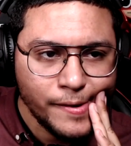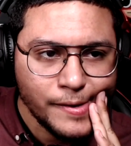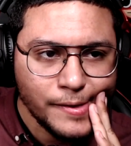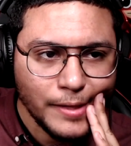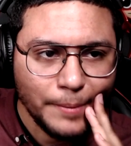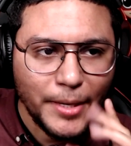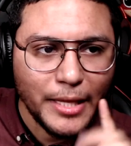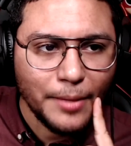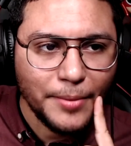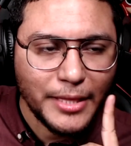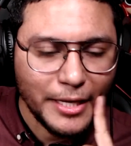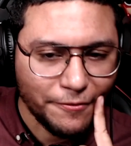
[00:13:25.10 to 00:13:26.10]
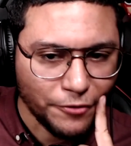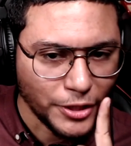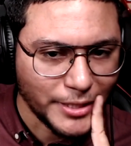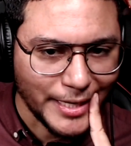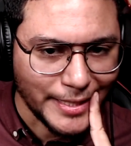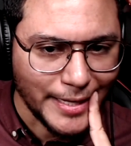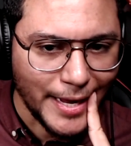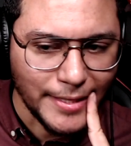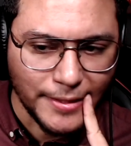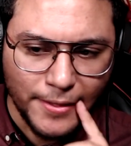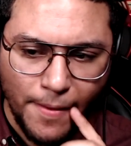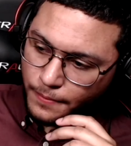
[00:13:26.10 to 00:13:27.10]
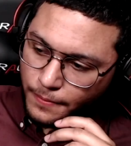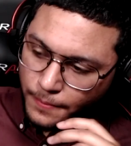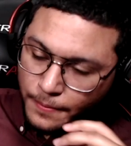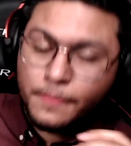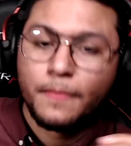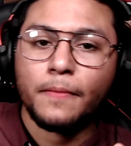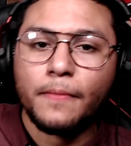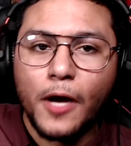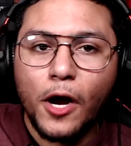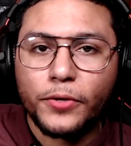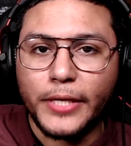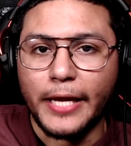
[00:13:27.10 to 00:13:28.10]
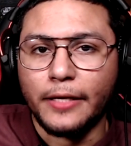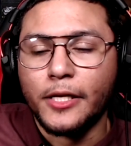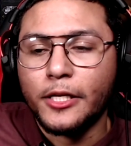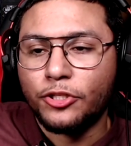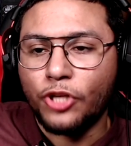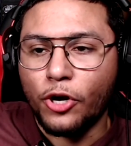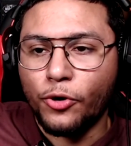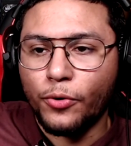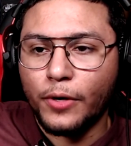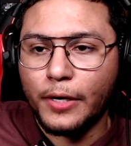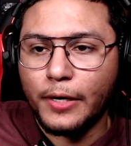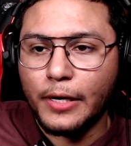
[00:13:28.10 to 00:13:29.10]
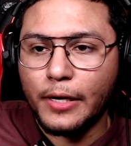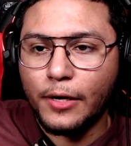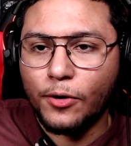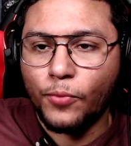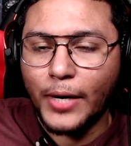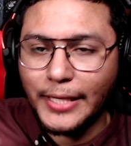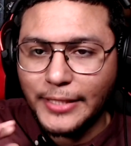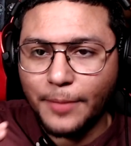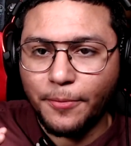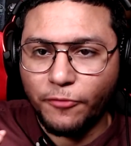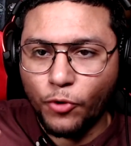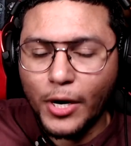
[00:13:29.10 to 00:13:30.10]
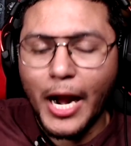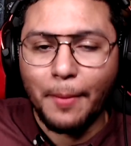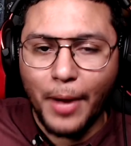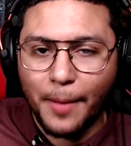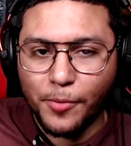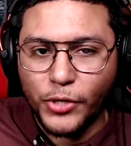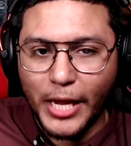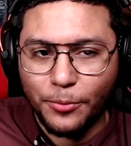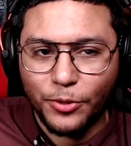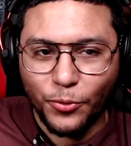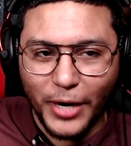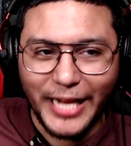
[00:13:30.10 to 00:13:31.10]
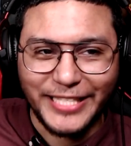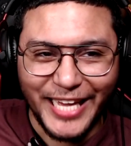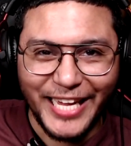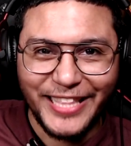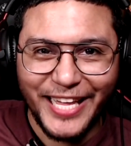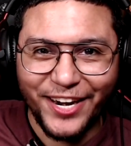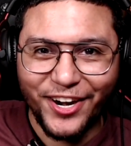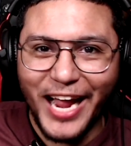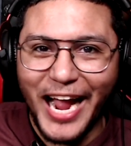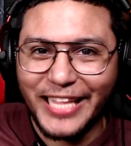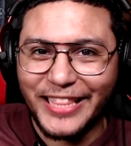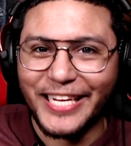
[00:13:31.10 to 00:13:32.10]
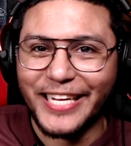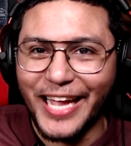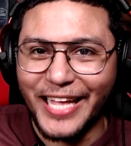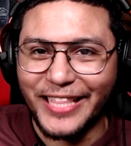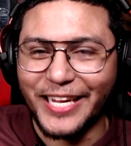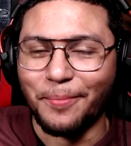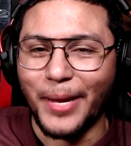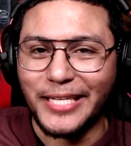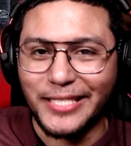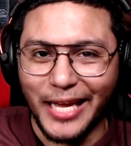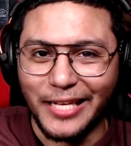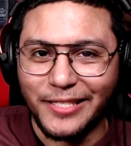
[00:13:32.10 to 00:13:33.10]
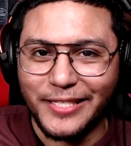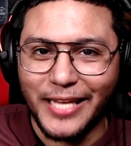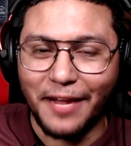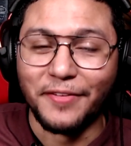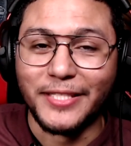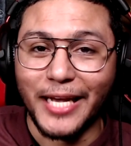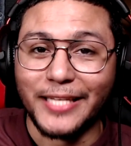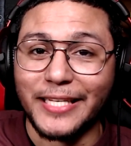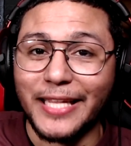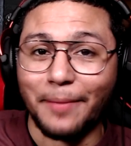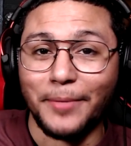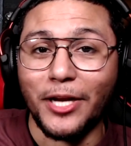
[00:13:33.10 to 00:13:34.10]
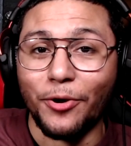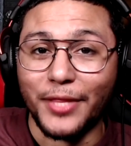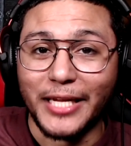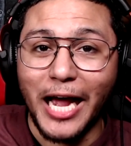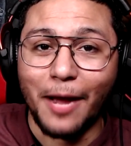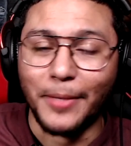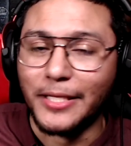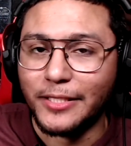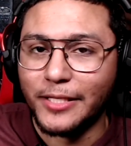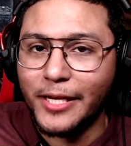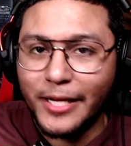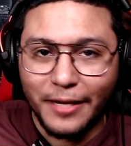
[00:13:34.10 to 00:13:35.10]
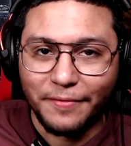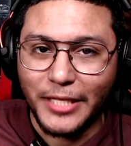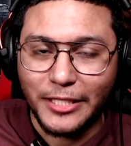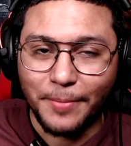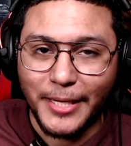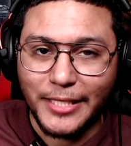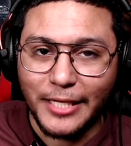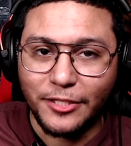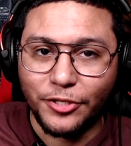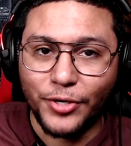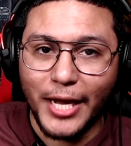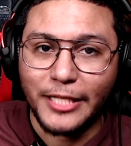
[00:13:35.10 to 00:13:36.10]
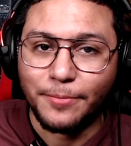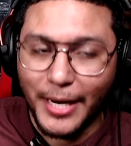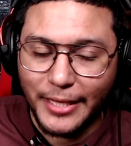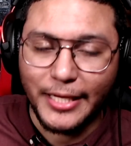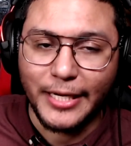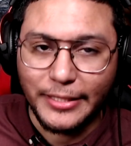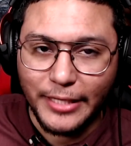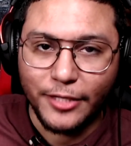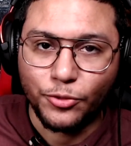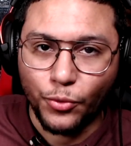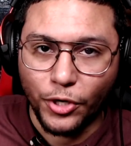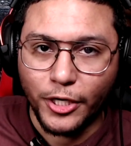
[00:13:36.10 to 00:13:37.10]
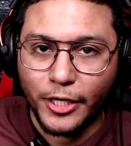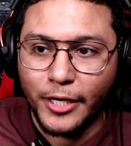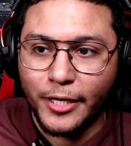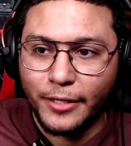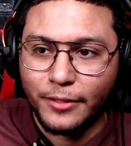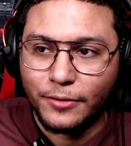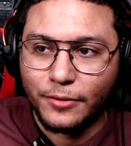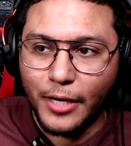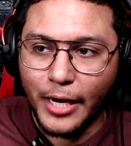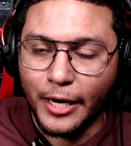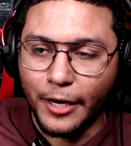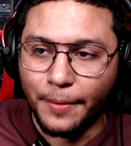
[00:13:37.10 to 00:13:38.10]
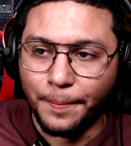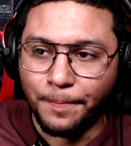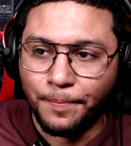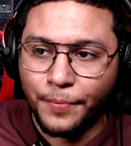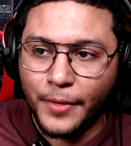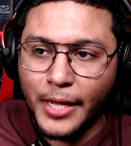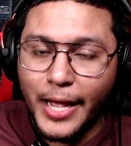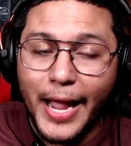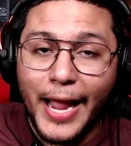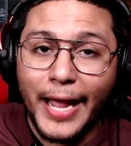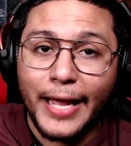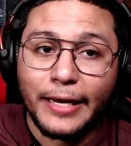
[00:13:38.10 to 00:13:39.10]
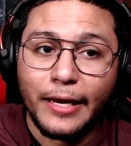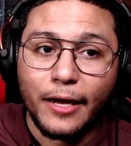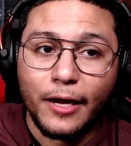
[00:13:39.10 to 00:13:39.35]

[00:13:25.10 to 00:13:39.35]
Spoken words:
Let me think for a second, guys. Okay, so what I said before, I'm okay with what I said there. I think it makes sense. If it doesn't, let me know in the comments if it doesn't make sense to you guys, but I think it does work. And